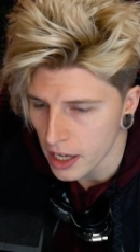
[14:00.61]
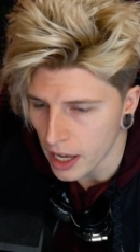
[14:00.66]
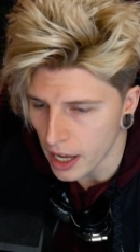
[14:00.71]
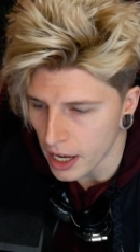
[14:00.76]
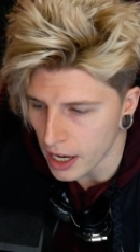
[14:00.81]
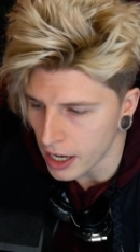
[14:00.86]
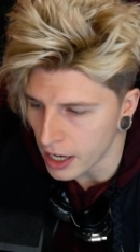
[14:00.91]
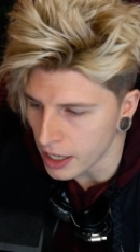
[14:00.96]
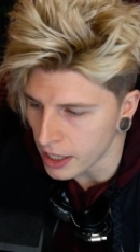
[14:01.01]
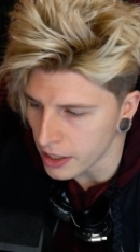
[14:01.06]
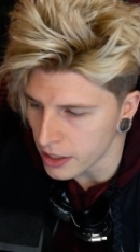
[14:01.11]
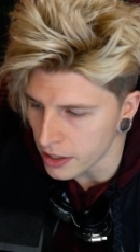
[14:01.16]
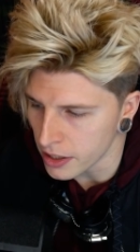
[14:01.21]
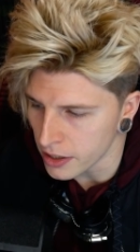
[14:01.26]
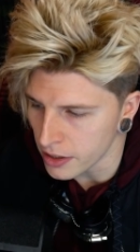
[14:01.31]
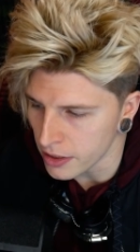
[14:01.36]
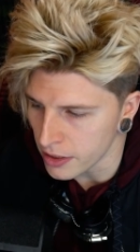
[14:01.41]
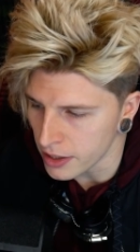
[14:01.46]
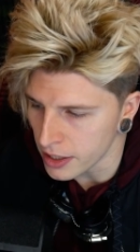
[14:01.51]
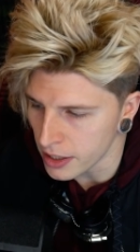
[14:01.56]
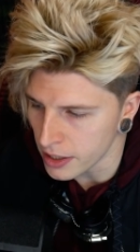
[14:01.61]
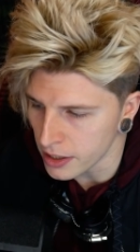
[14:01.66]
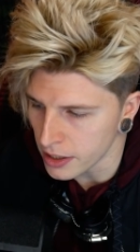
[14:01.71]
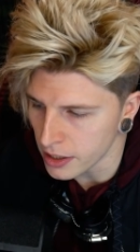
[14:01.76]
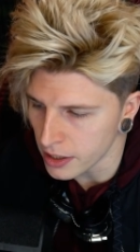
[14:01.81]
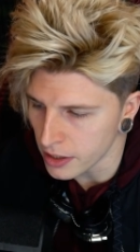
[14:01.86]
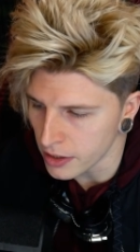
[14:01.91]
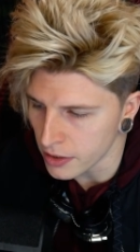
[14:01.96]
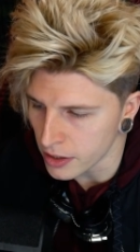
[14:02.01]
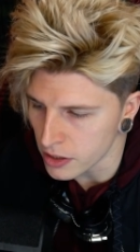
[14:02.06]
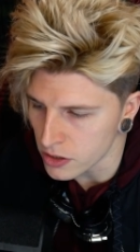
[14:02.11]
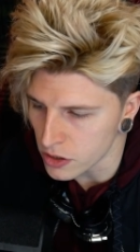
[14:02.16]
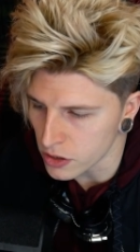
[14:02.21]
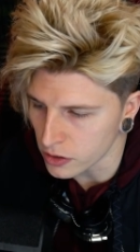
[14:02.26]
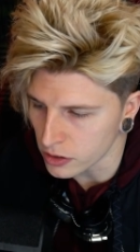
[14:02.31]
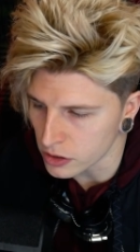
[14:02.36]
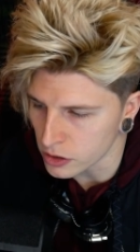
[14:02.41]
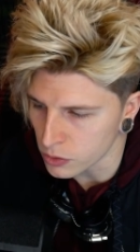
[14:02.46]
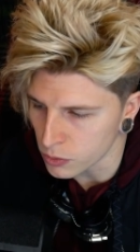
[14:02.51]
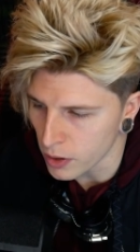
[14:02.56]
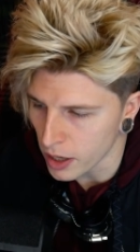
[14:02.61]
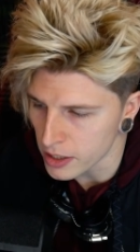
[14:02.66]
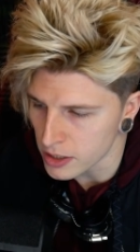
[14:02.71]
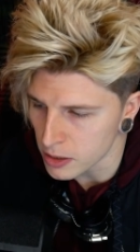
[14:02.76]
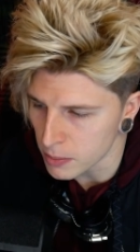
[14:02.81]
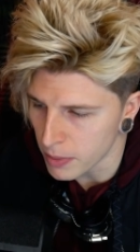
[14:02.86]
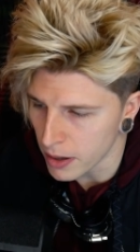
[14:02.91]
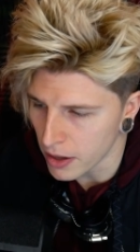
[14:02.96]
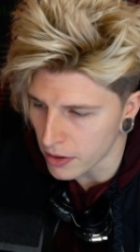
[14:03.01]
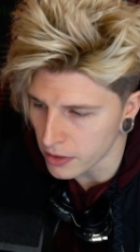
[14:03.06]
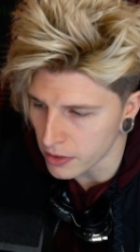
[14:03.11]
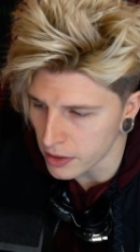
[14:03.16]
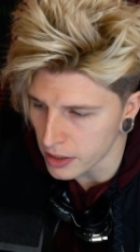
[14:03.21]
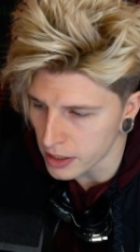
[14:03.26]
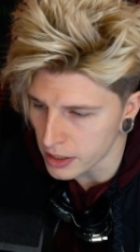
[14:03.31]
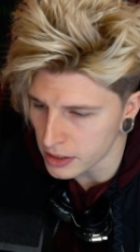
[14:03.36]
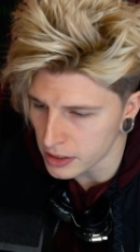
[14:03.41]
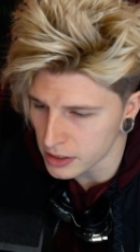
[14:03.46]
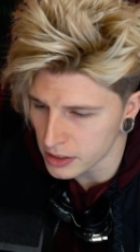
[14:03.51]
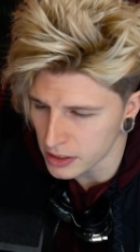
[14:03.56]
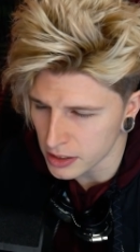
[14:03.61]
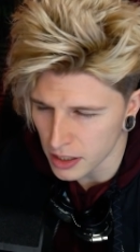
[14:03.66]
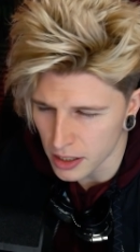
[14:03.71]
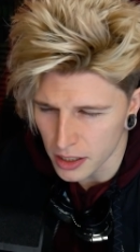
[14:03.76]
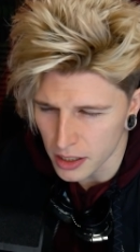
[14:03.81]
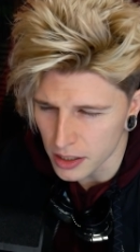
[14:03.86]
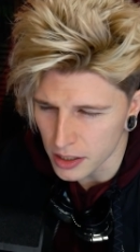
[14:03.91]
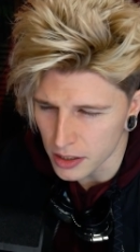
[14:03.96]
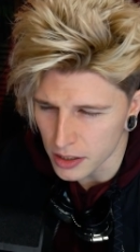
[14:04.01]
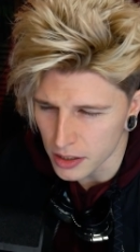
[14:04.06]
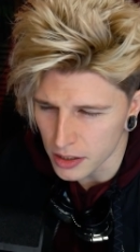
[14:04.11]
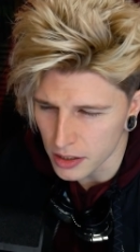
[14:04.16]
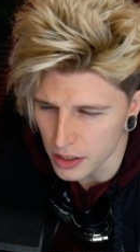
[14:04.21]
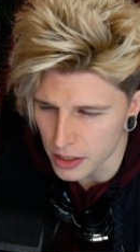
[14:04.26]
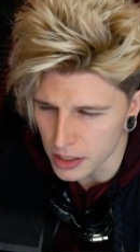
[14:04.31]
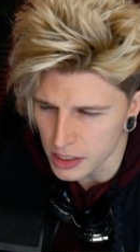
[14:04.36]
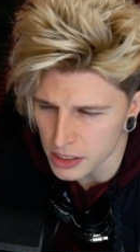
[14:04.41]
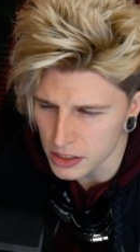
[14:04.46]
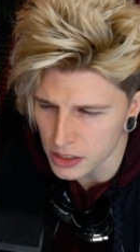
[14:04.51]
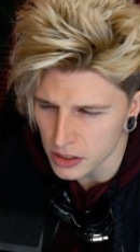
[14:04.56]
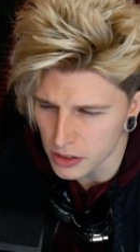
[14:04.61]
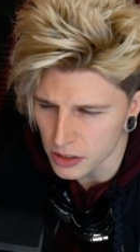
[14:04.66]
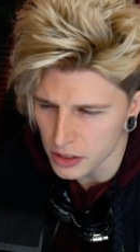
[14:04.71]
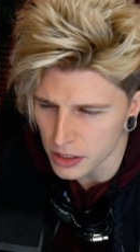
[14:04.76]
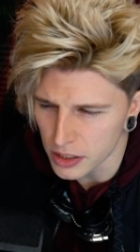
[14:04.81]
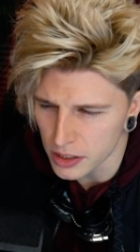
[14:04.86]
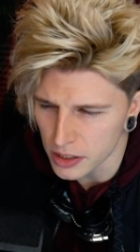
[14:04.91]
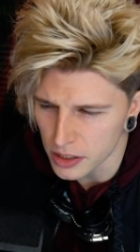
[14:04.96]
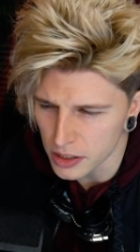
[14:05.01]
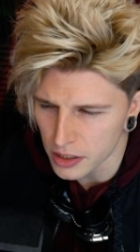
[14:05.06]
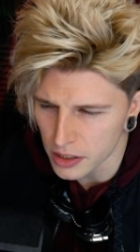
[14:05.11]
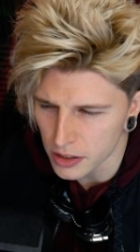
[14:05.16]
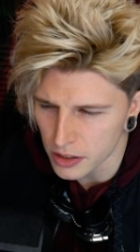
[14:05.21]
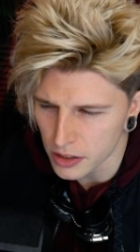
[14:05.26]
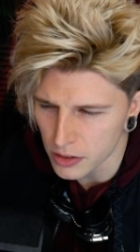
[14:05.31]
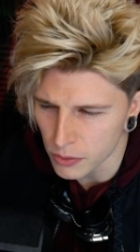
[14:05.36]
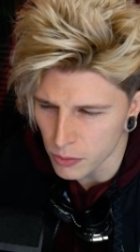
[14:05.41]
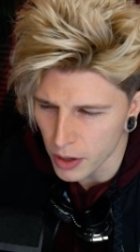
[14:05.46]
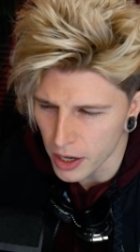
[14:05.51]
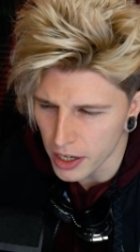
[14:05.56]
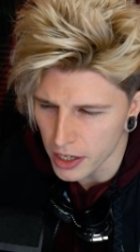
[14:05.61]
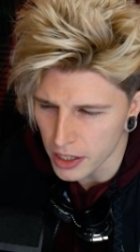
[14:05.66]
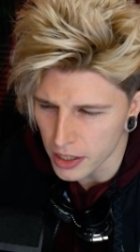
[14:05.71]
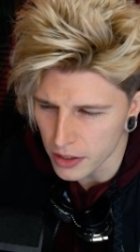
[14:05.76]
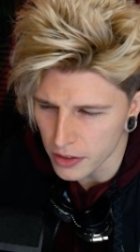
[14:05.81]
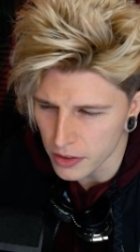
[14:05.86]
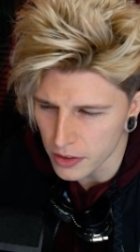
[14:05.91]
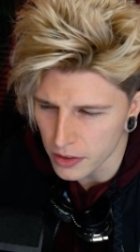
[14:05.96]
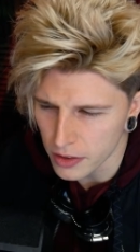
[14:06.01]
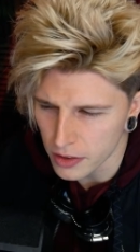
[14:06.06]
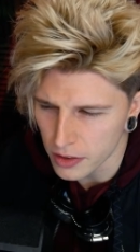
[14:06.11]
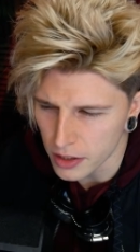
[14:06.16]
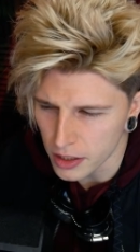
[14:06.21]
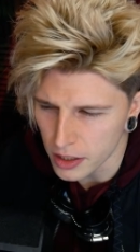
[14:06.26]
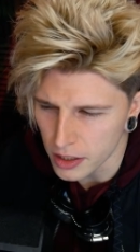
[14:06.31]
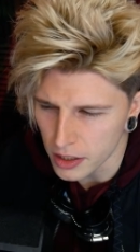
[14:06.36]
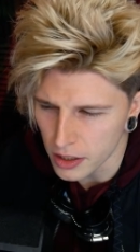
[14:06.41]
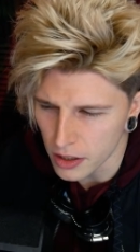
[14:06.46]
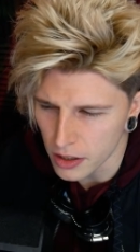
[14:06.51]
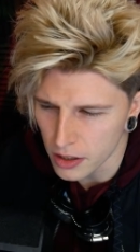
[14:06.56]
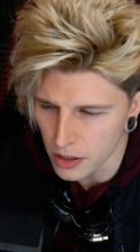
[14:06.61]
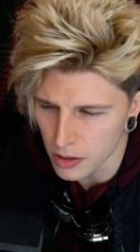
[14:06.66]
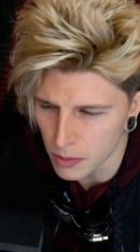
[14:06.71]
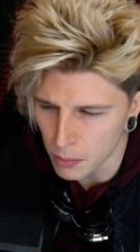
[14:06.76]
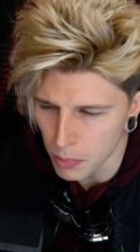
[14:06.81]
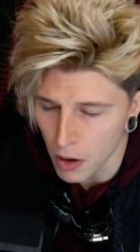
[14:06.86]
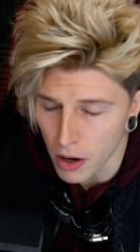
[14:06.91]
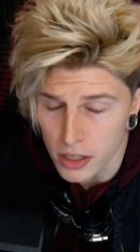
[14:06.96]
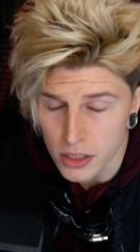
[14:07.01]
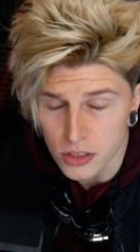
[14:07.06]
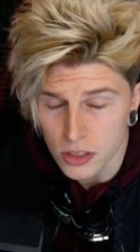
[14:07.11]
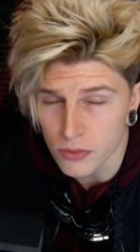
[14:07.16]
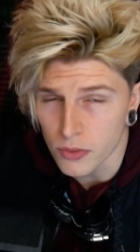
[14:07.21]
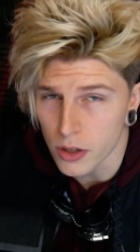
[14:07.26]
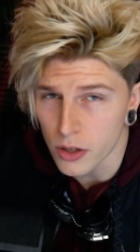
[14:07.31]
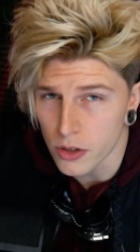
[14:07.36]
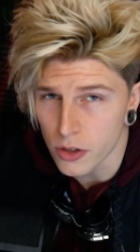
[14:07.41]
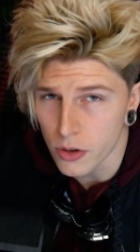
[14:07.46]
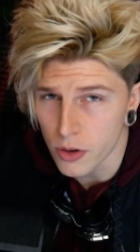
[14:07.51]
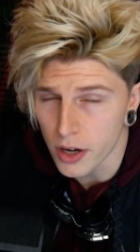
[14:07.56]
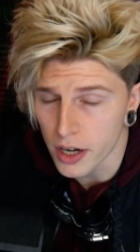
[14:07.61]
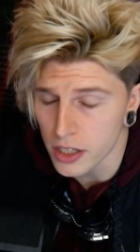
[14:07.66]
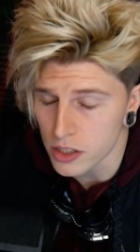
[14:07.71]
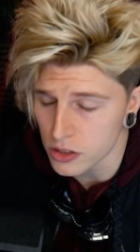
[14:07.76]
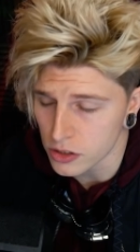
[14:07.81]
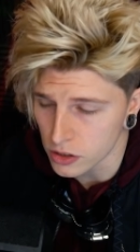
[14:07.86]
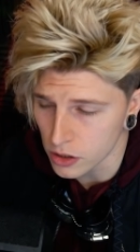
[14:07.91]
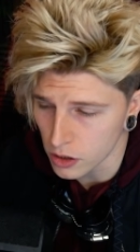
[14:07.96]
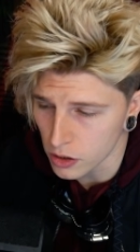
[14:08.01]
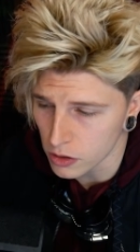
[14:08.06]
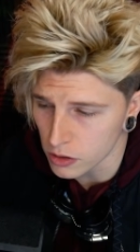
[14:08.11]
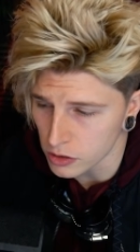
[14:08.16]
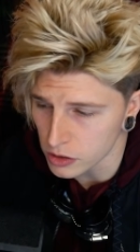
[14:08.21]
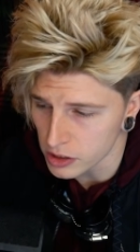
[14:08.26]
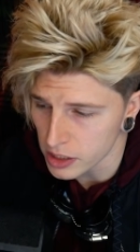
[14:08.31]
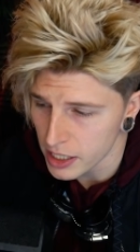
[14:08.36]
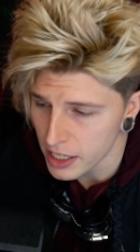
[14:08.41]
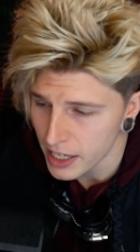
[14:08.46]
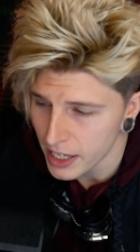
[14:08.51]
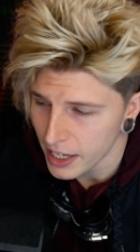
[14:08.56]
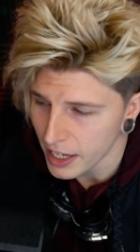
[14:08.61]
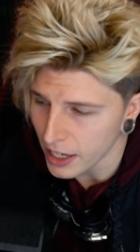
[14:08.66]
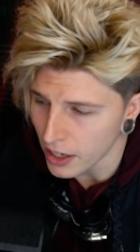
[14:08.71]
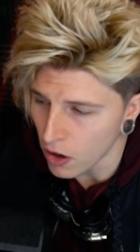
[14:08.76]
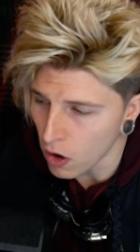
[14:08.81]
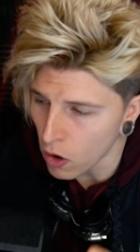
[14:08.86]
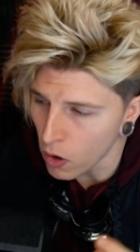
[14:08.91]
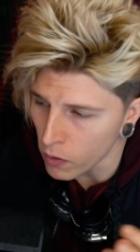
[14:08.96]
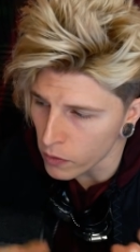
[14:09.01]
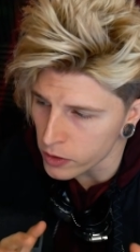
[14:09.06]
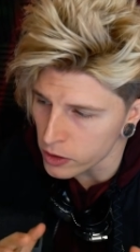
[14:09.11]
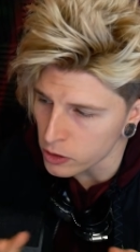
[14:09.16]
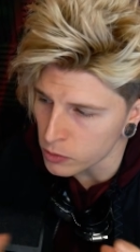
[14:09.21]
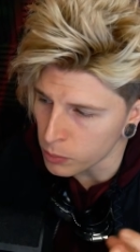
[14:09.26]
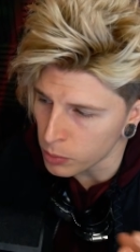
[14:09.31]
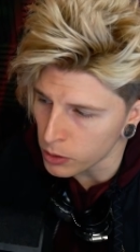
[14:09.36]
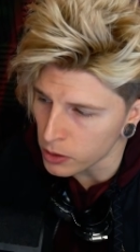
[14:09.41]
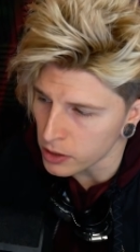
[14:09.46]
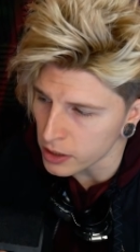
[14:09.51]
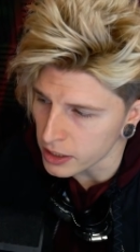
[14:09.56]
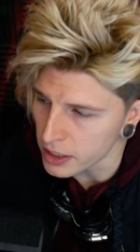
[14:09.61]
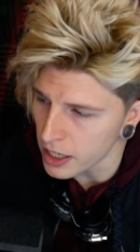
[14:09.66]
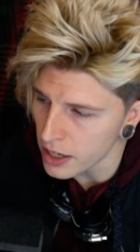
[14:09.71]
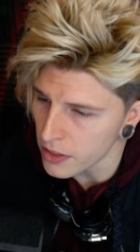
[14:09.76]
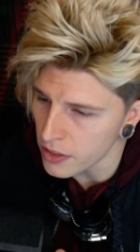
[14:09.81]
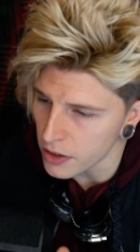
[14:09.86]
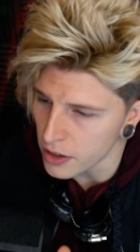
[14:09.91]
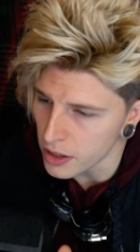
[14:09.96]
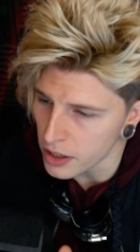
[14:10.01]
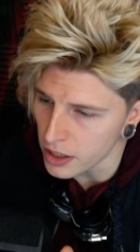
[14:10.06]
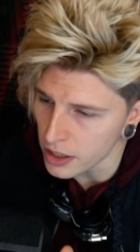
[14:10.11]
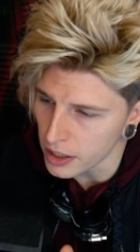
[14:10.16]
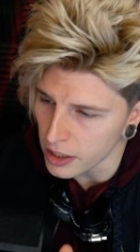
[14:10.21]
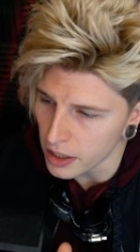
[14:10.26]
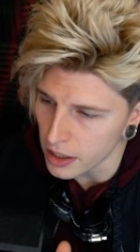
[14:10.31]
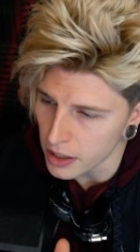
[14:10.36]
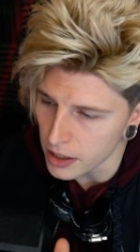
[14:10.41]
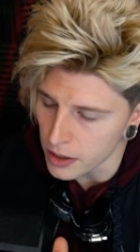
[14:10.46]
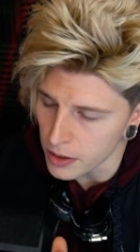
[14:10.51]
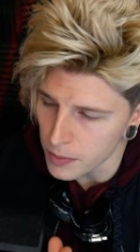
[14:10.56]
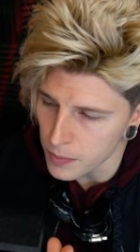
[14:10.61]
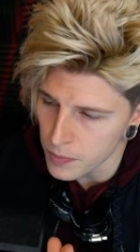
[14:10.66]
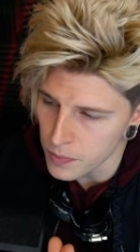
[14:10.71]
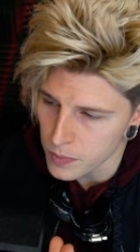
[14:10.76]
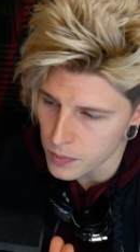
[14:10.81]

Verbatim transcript: And then the journalist writes about this uh, Onision rating the bodies of underage girls, and all this put together uh,